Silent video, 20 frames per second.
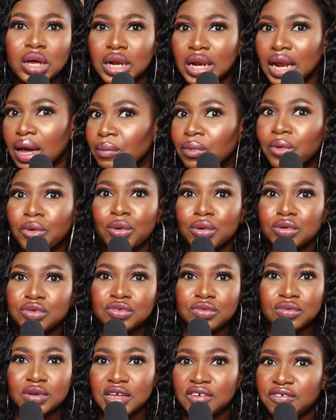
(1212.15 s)

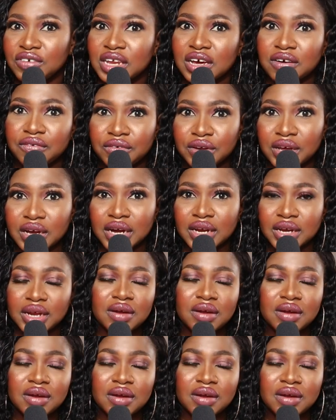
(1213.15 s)
glamorous to live in Africa.